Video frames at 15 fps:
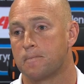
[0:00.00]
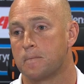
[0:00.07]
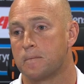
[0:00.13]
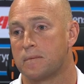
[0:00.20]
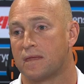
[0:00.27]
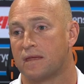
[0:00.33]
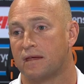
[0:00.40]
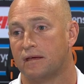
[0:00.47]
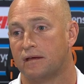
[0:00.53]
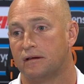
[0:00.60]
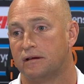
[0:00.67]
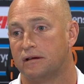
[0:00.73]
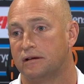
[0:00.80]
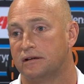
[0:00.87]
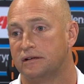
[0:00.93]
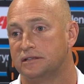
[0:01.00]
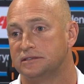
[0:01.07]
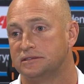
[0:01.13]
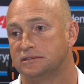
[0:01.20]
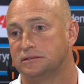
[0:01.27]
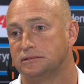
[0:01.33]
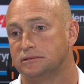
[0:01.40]
you know, on the line for the next
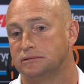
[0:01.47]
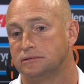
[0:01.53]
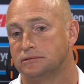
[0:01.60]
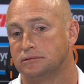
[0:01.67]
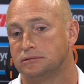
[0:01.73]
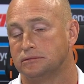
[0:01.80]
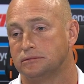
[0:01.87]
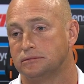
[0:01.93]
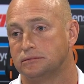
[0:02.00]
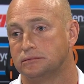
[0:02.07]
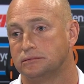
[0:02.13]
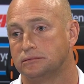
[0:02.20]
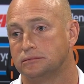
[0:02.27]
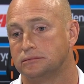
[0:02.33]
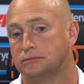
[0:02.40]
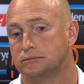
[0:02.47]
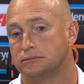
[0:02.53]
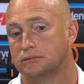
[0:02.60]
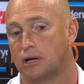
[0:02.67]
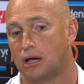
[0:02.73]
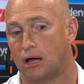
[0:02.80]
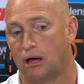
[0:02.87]
two weeks, that it will get worse?